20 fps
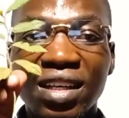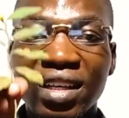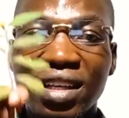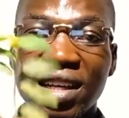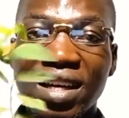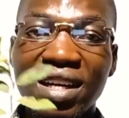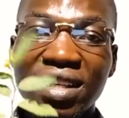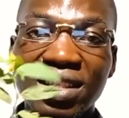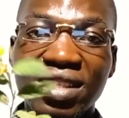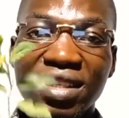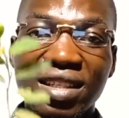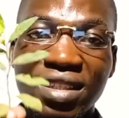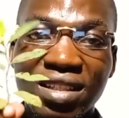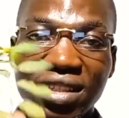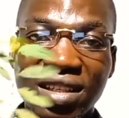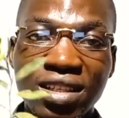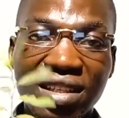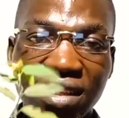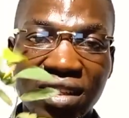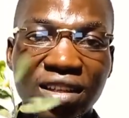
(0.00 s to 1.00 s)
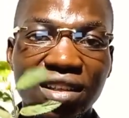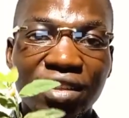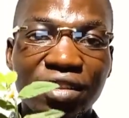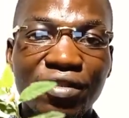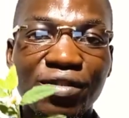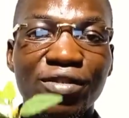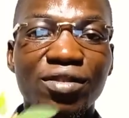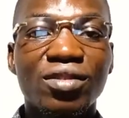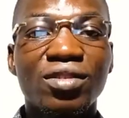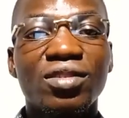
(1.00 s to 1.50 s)
get this leaf.
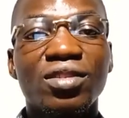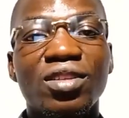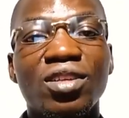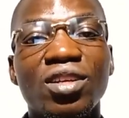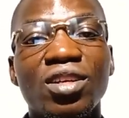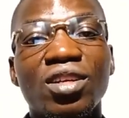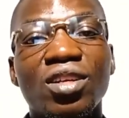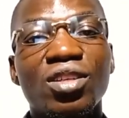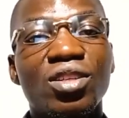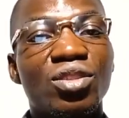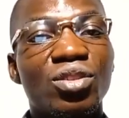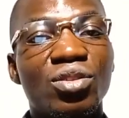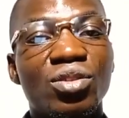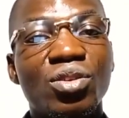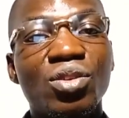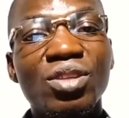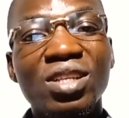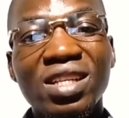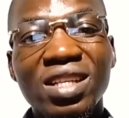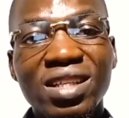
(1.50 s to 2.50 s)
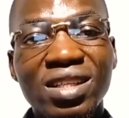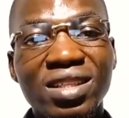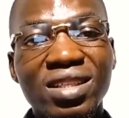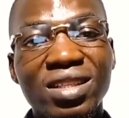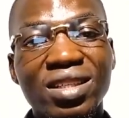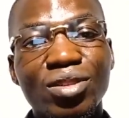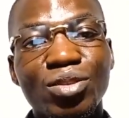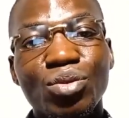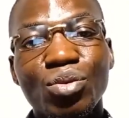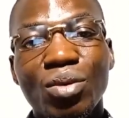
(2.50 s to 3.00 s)
You don't need
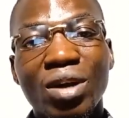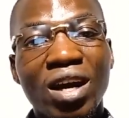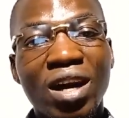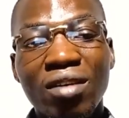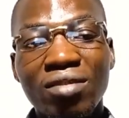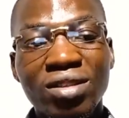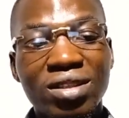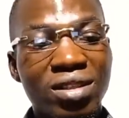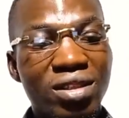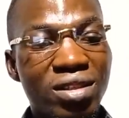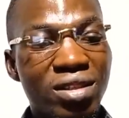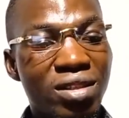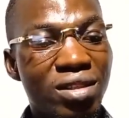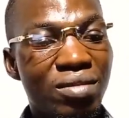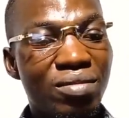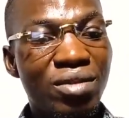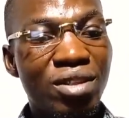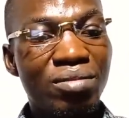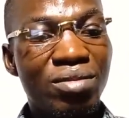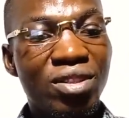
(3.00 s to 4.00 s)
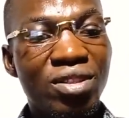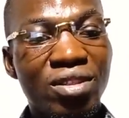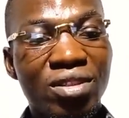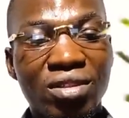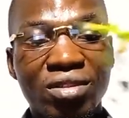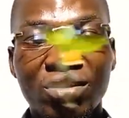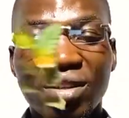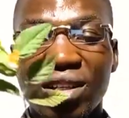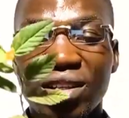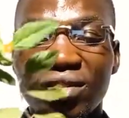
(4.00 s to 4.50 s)
to count it.
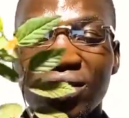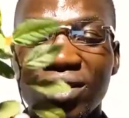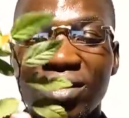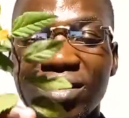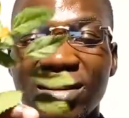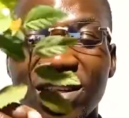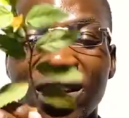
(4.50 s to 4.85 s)
Maybe you are going to